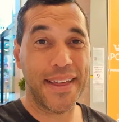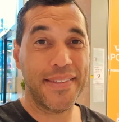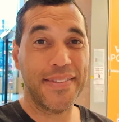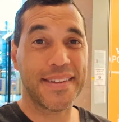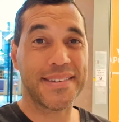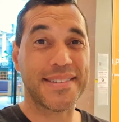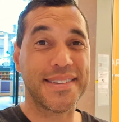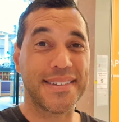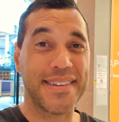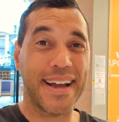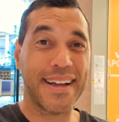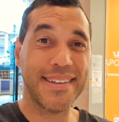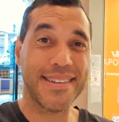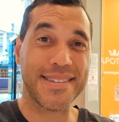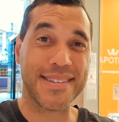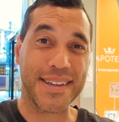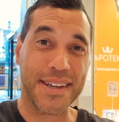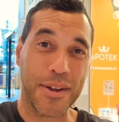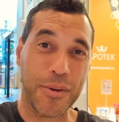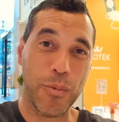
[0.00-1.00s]
Then there's the
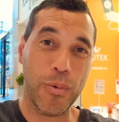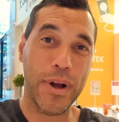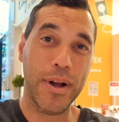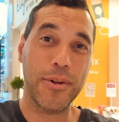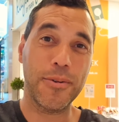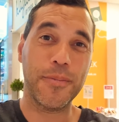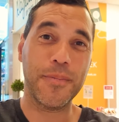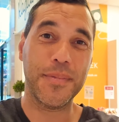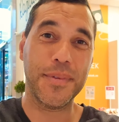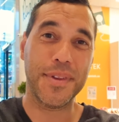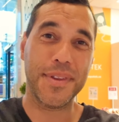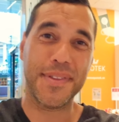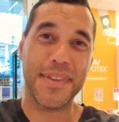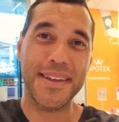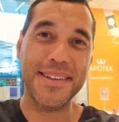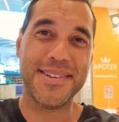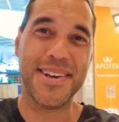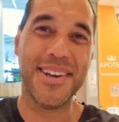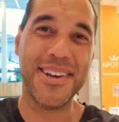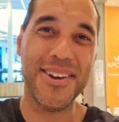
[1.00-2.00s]
dancing. Well,
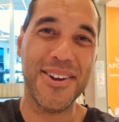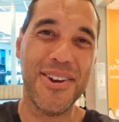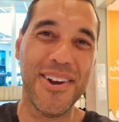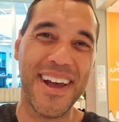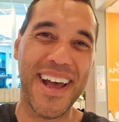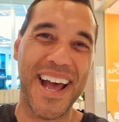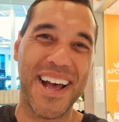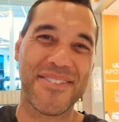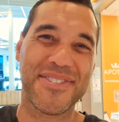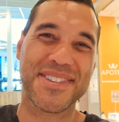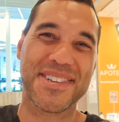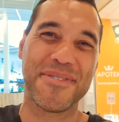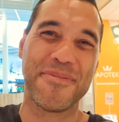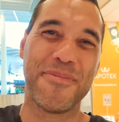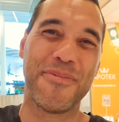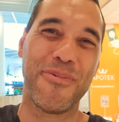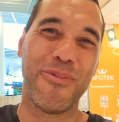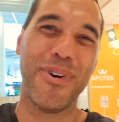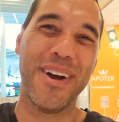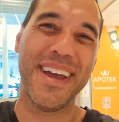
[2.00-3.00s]
they do have
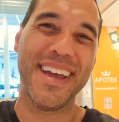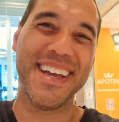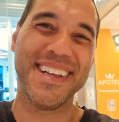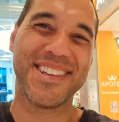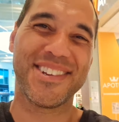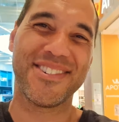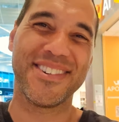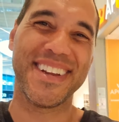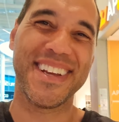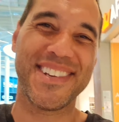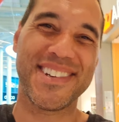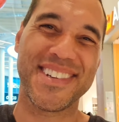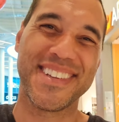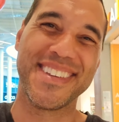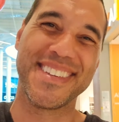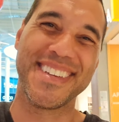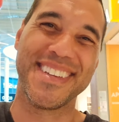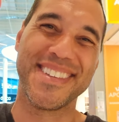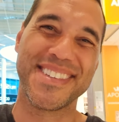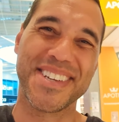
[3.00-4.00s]
some weird
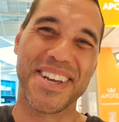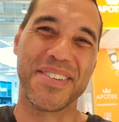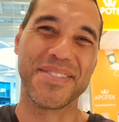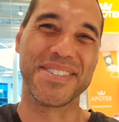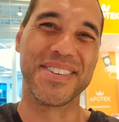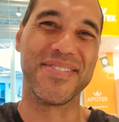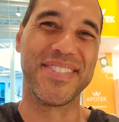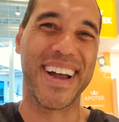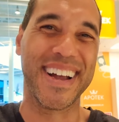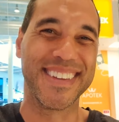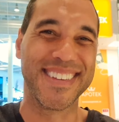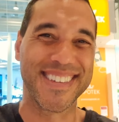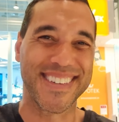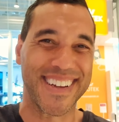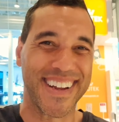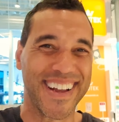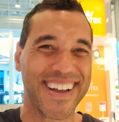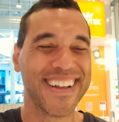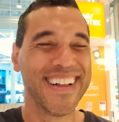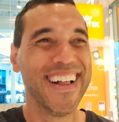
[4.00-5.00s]
traditions in terms of
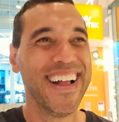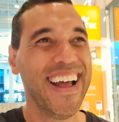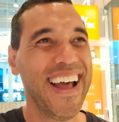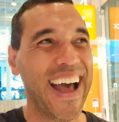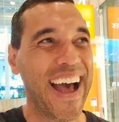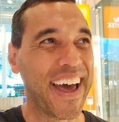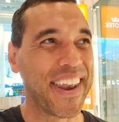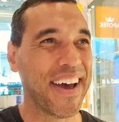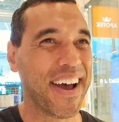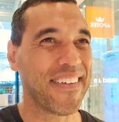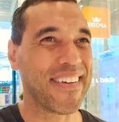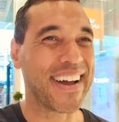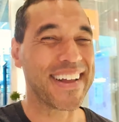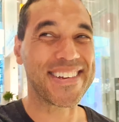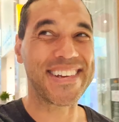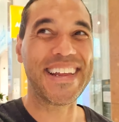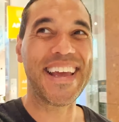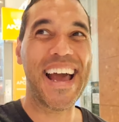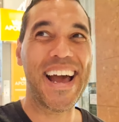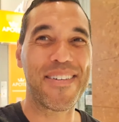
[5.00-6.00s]
dancing, and I
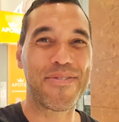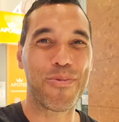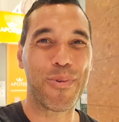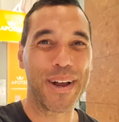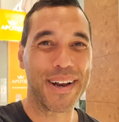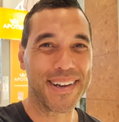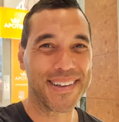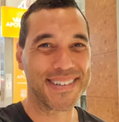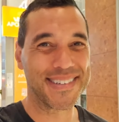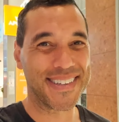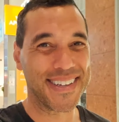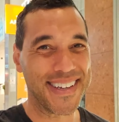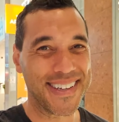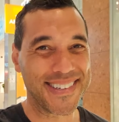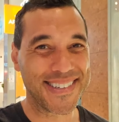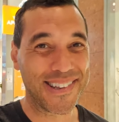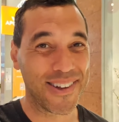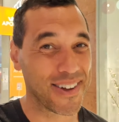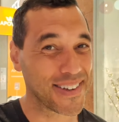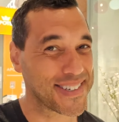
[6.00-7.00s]
actually have witnessed
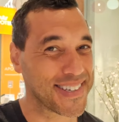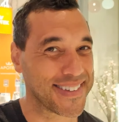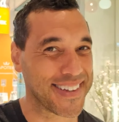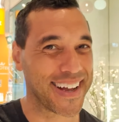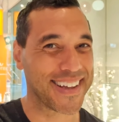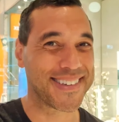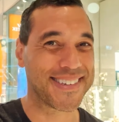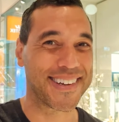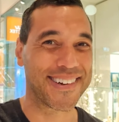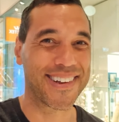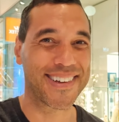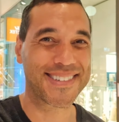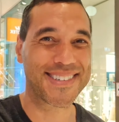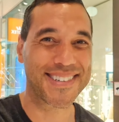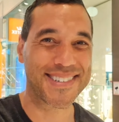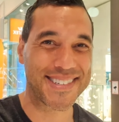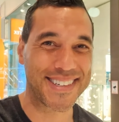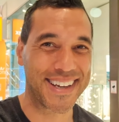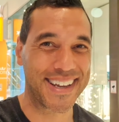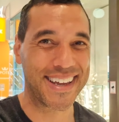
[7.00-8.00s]
these. Lots of dancing, lots
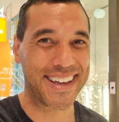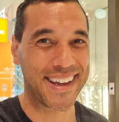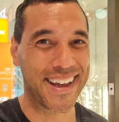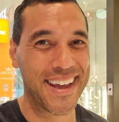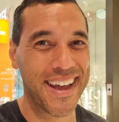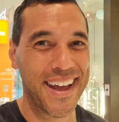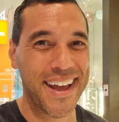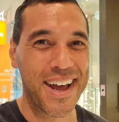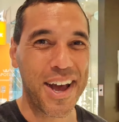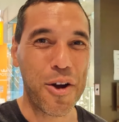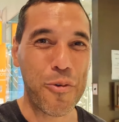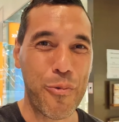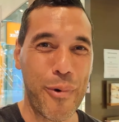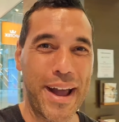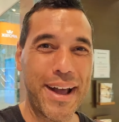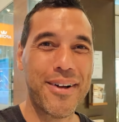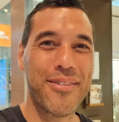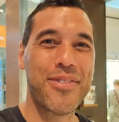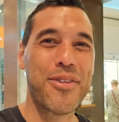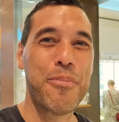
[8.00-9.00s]
of singing
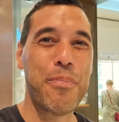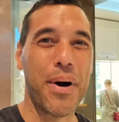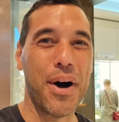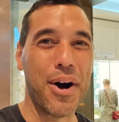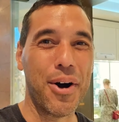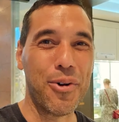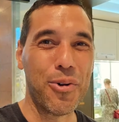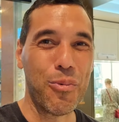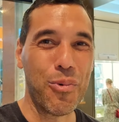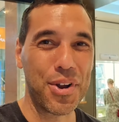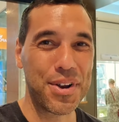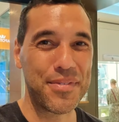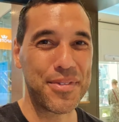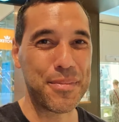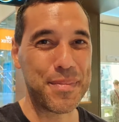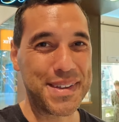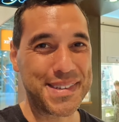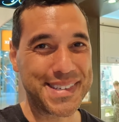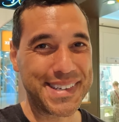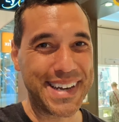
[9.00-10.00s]
around the pole. One of
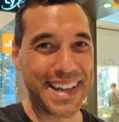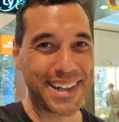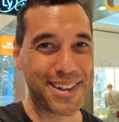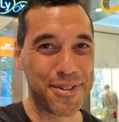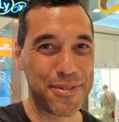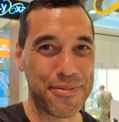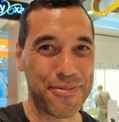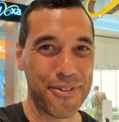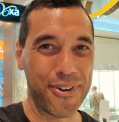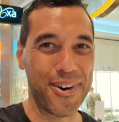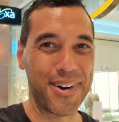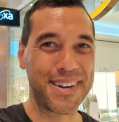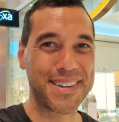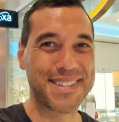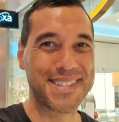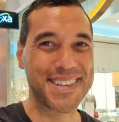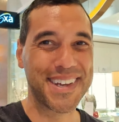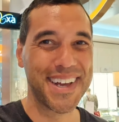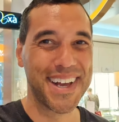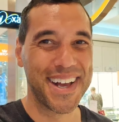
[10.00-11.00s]
them is the Little
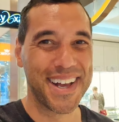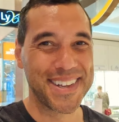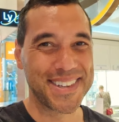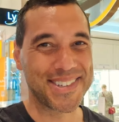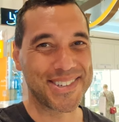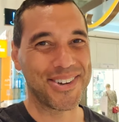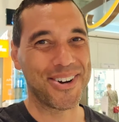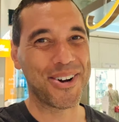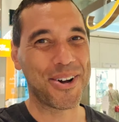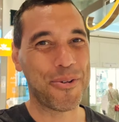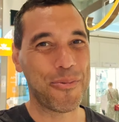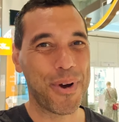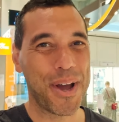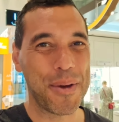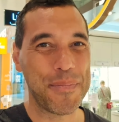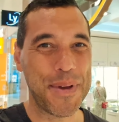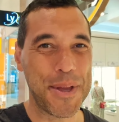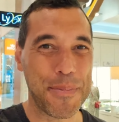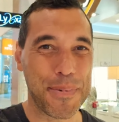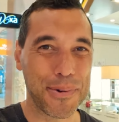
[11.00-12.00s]
Frogs song,
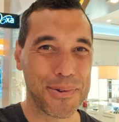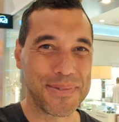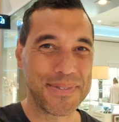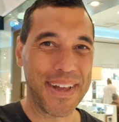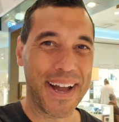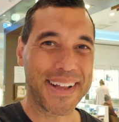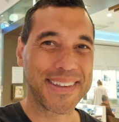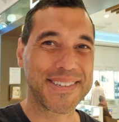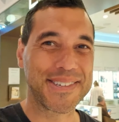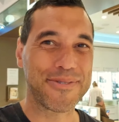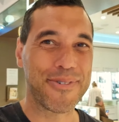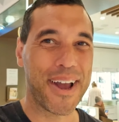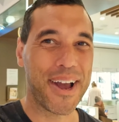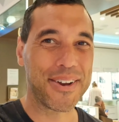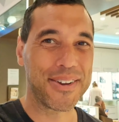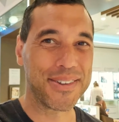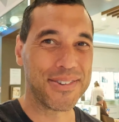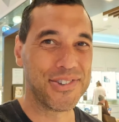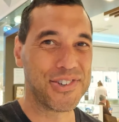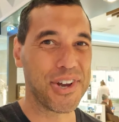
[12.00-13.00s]
where people dance
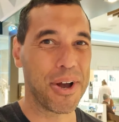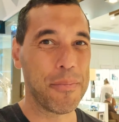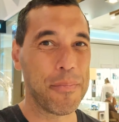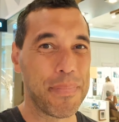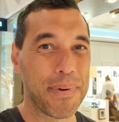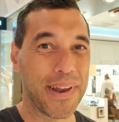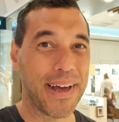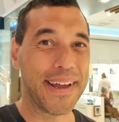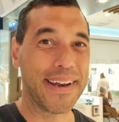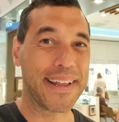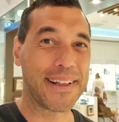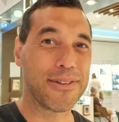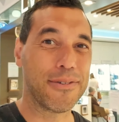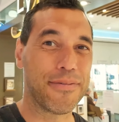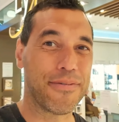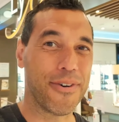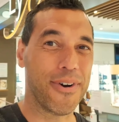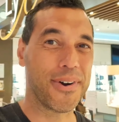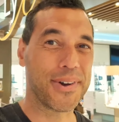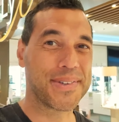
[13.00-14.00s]
around and jump like little
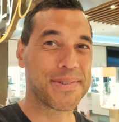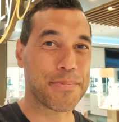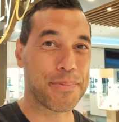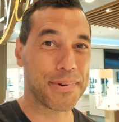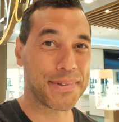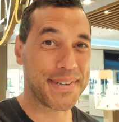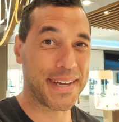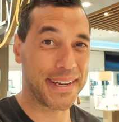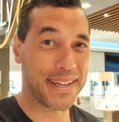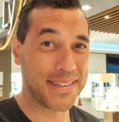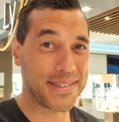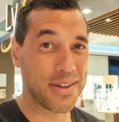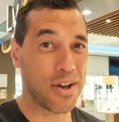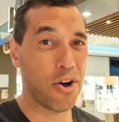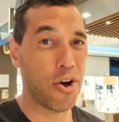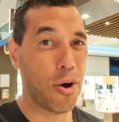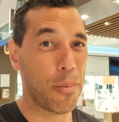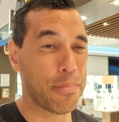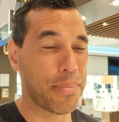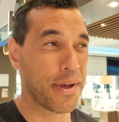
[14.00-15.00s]
frogs, pretending to
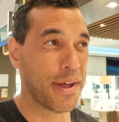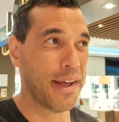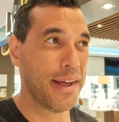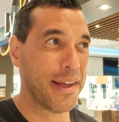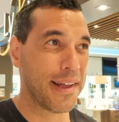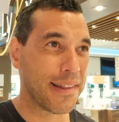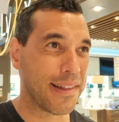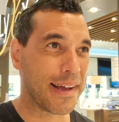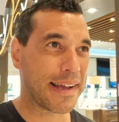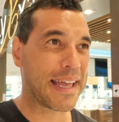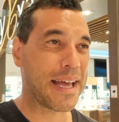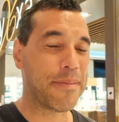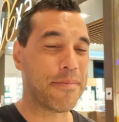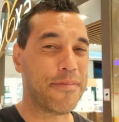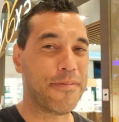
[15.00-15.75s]
hop like